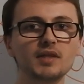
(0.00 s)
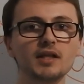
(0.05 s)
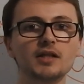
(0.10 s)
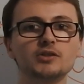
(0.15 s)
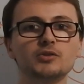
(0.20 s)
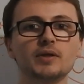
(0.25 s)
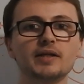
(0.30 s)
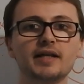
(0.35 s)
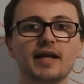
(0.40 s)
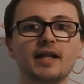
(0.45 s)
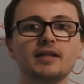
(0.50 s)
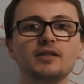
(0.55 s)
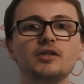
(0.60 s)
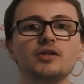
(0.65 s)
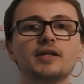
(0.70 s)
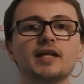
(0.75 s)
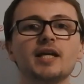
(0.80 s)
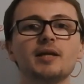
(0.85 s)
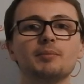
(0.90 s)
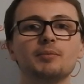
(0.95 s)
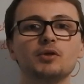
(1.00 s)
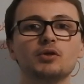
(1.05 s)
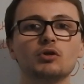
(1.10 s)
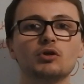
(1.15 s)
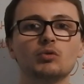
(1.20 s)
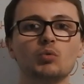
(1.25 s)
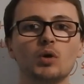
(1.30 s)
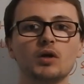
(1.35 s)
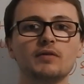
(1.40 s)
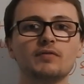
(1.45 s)
So again, you keep your
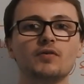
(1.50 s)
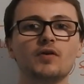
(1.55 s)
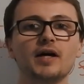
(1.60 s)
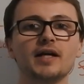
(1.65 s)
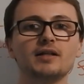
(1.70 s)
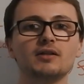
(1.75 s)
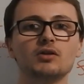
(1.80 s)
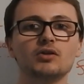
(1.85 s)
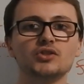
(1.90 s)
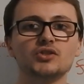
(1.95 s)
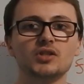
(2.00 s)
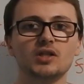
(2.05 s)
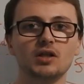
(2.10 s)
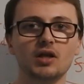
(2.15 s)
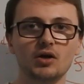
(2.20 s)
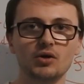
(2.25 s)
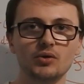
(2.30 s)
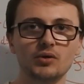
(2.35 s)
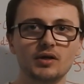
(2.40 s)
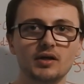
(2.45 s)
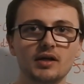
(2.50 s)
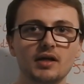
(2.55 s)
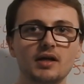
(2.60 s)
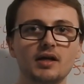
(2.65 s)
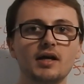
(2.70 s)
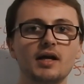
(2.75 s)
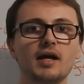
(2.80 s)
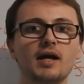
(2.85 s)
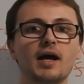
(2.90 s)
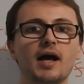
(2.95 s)
qualifying loss low,
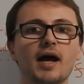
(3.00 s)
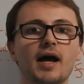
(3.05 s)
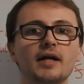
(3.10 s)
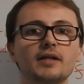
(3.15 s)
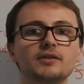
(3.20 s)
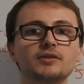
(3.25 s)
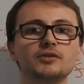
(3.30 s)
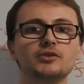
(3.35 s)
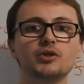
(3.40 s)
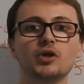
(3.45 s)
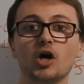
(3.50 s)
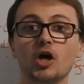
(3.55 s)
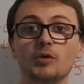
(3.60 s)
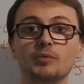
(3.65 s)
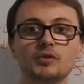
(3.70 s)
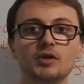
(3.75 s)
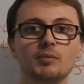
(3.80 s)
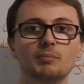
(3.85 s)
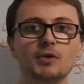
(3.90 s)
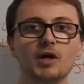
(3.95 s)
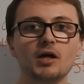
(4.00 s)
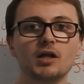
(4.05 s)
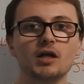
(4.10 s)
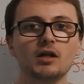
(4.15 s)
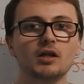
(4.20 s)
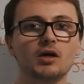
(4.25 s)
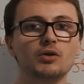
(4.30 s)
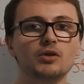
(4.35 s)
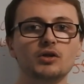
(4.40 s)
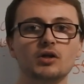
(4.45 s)
and you hope that a
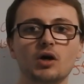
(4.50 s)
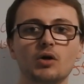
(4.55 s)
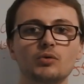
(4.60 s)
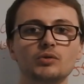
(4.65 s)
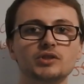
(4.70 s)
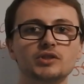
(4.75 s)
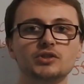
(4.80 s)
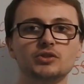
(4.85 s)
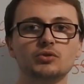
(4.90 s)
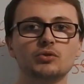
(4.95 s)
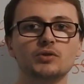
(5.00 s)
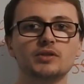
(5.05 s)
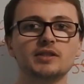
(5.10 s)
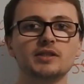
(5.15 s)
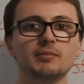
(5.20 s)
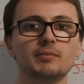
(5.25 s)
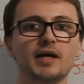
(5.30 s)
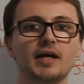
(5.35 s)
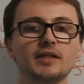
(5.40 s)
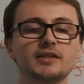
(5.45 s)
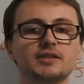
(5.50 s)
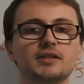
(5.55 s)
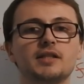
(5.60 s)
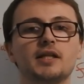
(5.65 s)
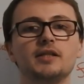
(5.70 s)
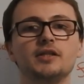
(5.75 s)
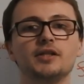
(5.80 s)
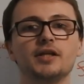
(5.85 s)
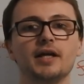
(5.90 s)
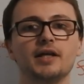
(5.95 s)
load of goals are scored in the match, and
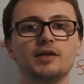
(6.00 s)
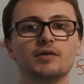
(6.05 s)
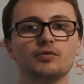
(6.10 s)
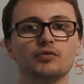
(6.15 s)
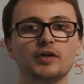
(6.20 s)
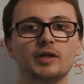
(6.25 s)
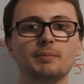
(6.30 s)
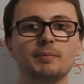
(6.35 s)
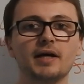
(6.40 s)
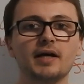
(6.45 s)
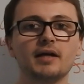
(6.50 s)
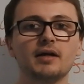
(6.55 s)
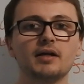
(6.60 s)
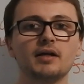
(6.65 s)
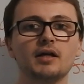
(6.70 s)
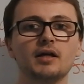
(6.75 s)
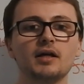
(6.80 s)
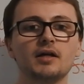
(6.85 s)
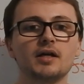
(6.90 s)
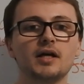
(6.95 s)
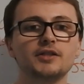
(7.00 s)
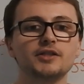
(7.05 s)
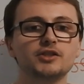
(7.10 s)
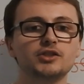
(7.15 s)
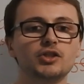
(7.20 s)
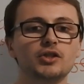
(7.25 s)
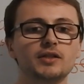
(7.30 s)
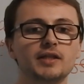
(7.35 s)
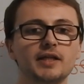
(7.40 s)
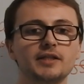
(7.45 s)
then you get your free bet, and you
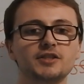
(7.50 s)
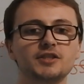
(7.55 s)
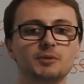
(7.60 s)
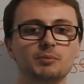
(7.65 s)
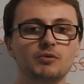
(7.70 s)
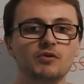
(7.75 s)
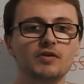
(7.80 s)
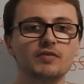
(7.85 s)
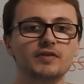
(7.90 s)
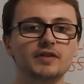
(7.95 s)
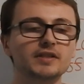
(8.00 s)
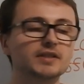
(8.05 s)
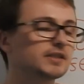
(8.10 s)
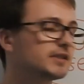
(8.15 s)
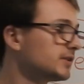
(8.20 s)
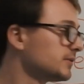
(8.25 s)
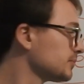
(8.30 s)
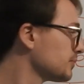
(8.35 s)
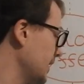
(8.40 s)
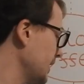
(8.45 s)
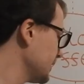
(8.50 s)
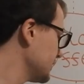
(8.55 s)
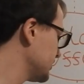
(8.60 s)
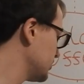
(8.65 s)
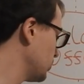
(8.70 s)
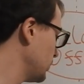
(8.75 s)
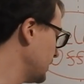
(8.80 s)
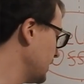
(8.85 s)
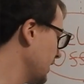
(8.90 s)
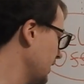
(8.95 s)
turn that into your profits.
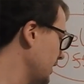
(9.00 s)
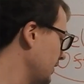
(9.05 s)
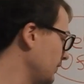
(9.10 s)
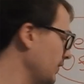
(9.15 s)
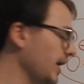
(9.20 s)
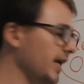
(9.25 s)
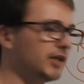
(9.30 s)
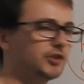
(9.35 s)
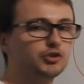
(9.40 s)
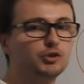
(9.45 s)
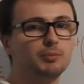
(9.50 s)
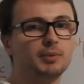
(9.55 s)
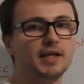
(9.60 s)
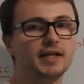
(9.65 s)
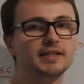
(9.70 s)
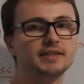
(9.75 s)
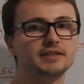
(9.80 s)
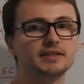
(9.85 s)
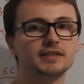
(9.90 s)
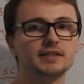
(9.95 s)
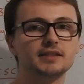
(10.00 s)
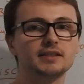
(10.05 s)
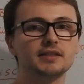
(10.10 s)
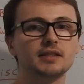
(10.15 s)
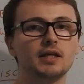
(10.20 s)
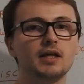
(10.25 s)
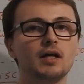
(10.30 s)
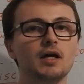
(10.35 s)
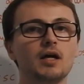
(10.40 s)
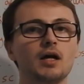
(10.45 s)
Next, we have extra places.